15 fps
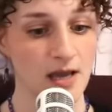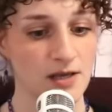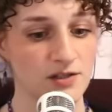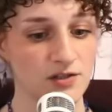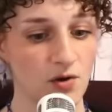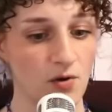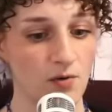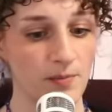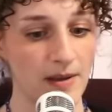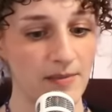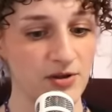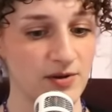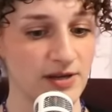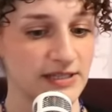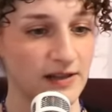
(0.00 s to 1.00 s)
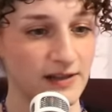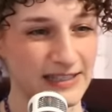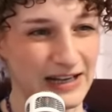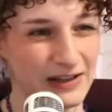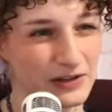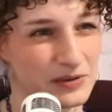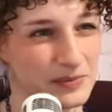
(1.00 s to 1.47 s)
so maybe you could tell us like
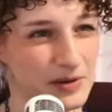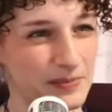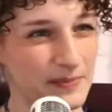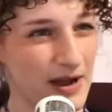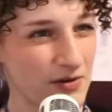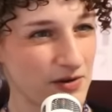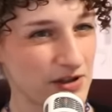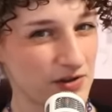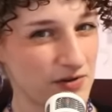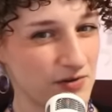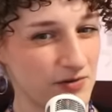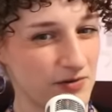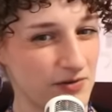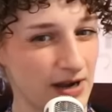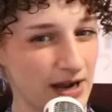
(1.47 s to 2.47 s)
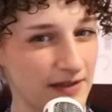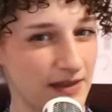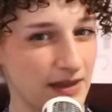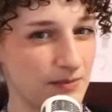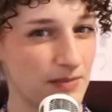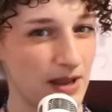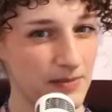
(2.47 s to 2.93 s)
a little bit about you and
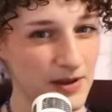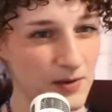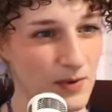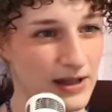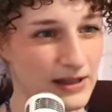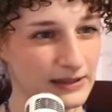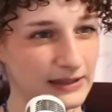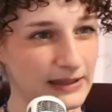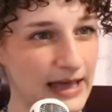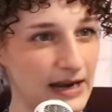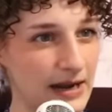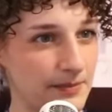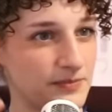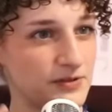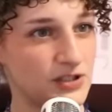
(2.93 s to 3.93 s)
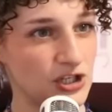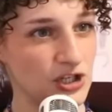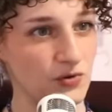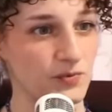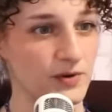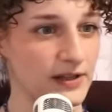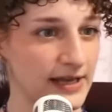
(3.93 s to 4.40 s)
then maybe what led up to
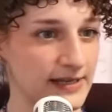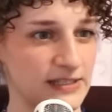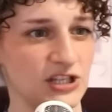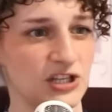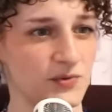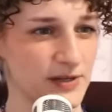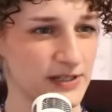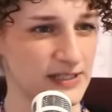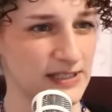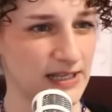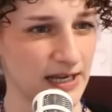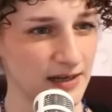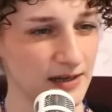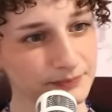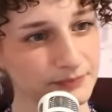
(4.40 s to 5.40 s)
you realizing you were sick